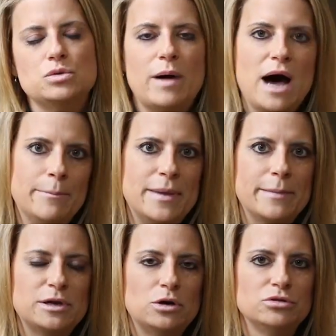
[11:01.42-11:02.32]
pop
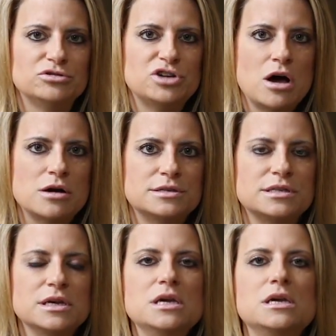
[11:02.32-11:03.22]
up in older dogs
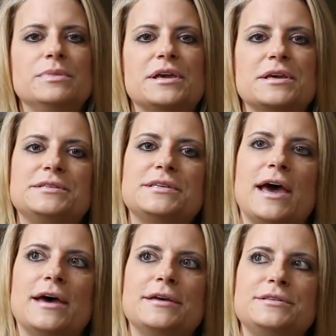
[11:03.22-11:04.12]
because
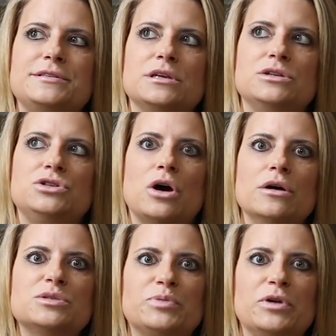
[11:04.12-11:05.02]
as
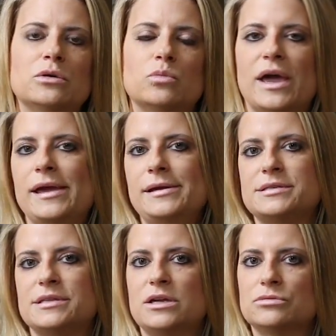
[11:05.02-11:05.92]
dogs put on
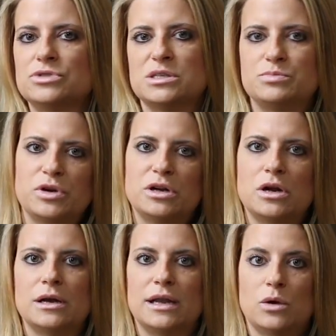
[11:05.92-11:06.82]
weight, they don't just put it
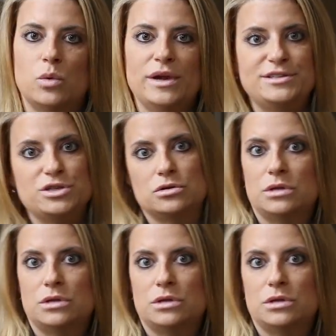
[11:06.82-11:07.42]
on like we do,